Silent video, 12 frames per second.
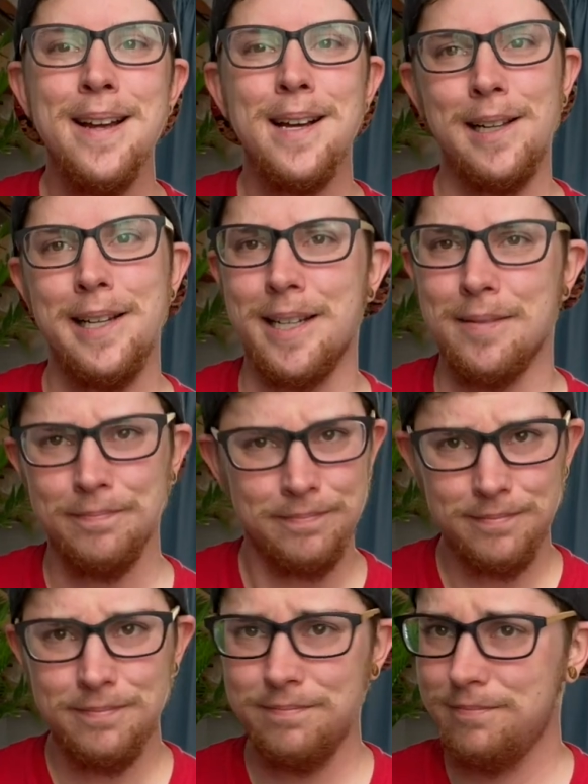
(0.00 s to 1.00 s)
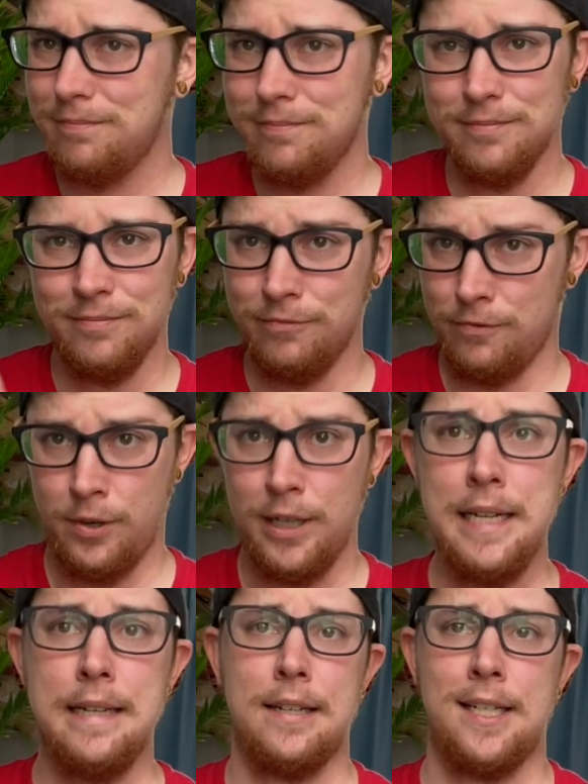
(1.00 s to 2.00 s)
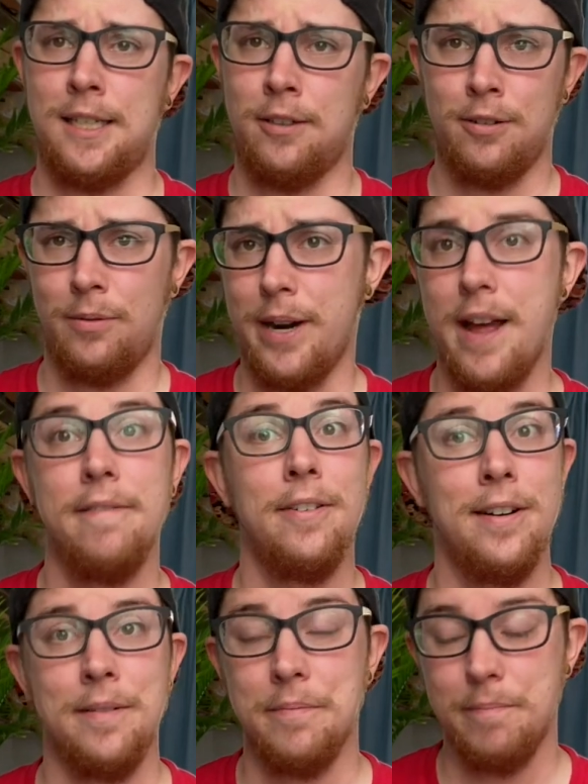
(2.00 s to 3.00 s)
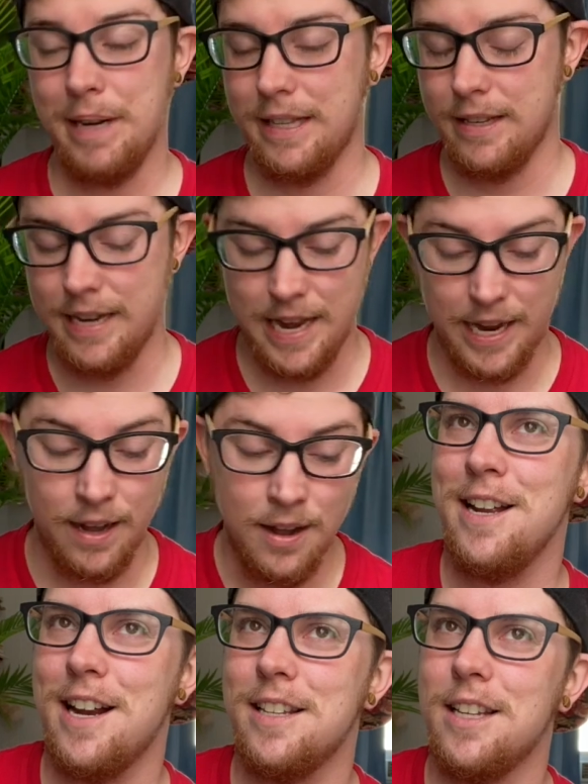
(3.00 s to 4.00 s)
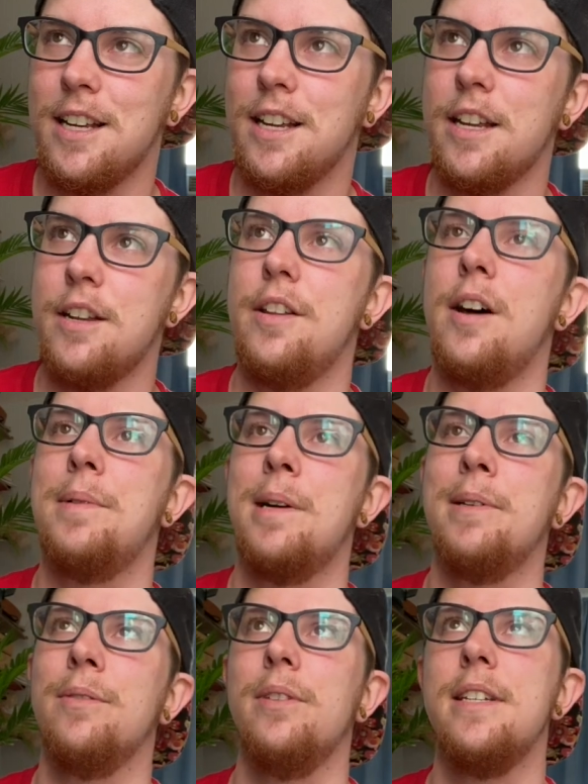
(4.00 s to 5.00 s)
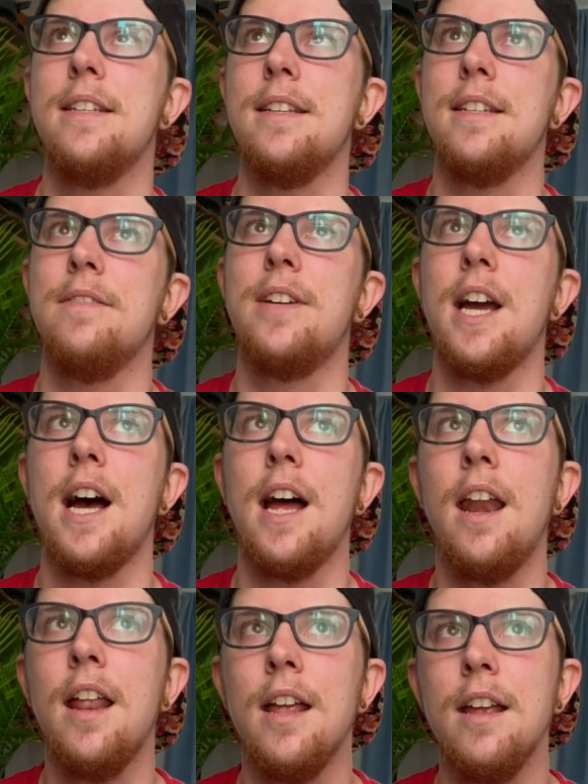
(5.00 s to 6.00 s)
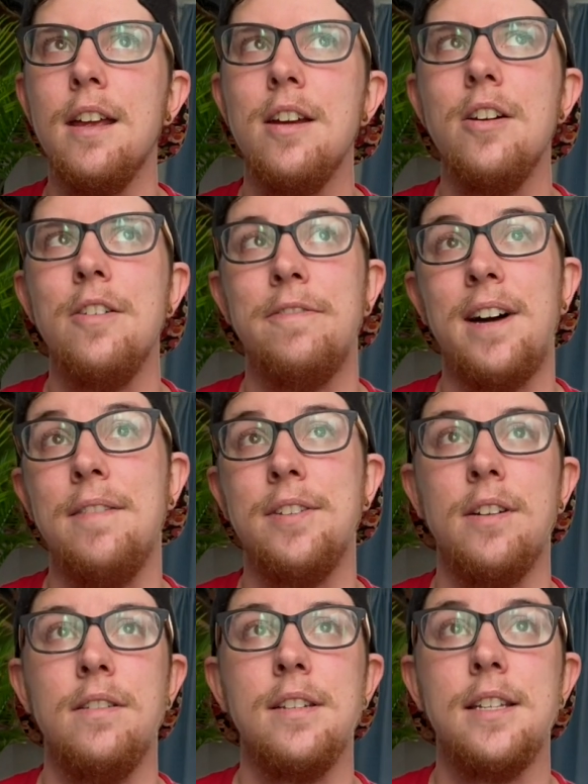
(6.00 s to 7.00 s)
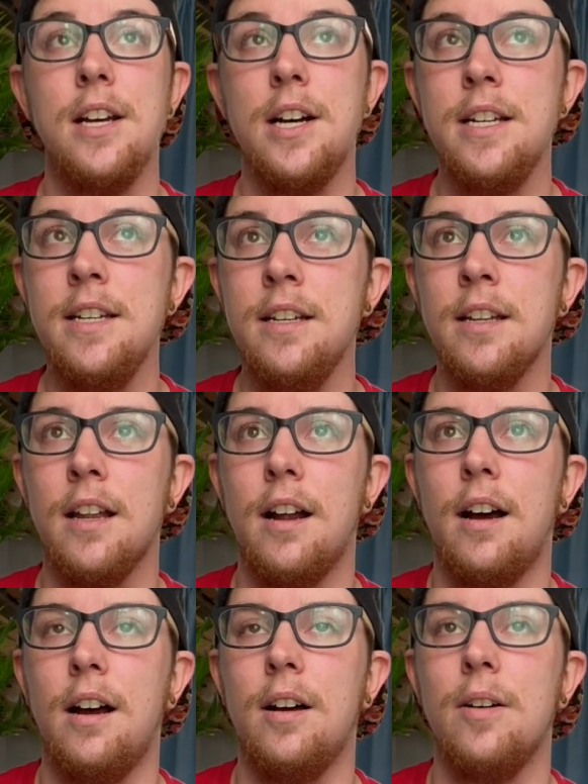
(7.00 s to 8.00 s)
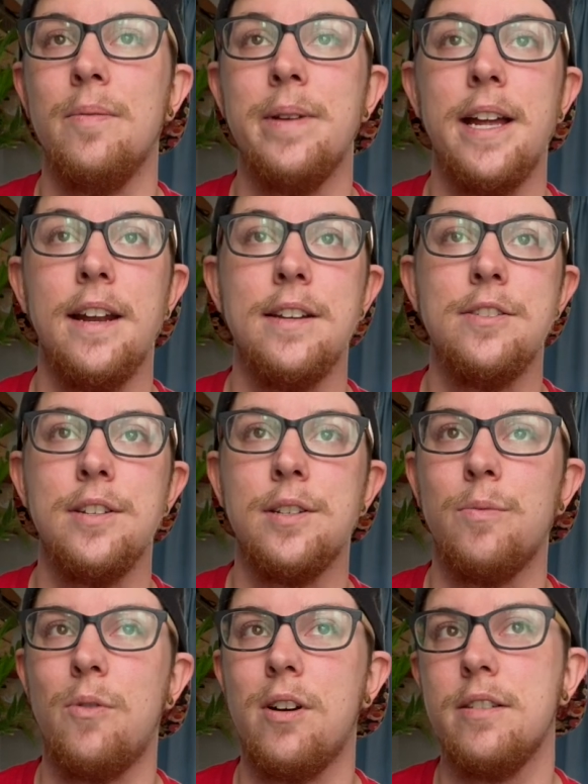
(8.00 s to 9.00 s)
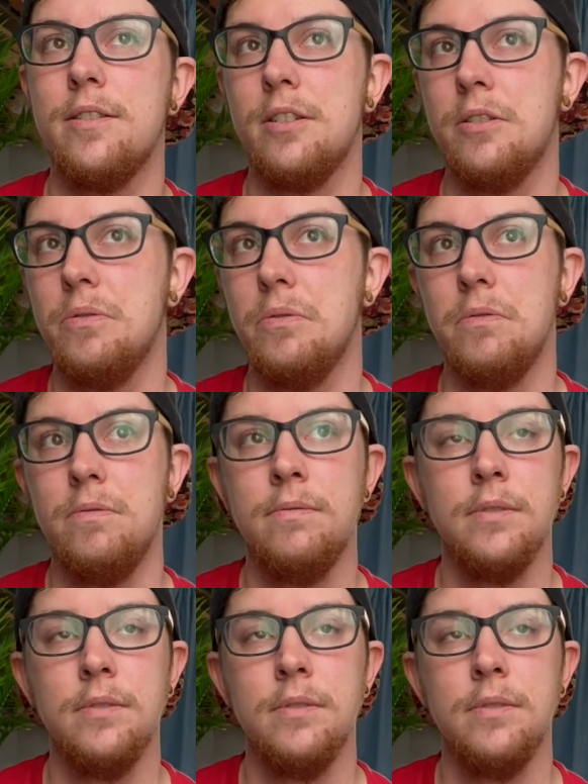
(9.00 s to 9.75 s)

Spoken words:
click release or whatever and pick the day. I think in the upcoming releases, I've got 5 songs done, and I just wanted to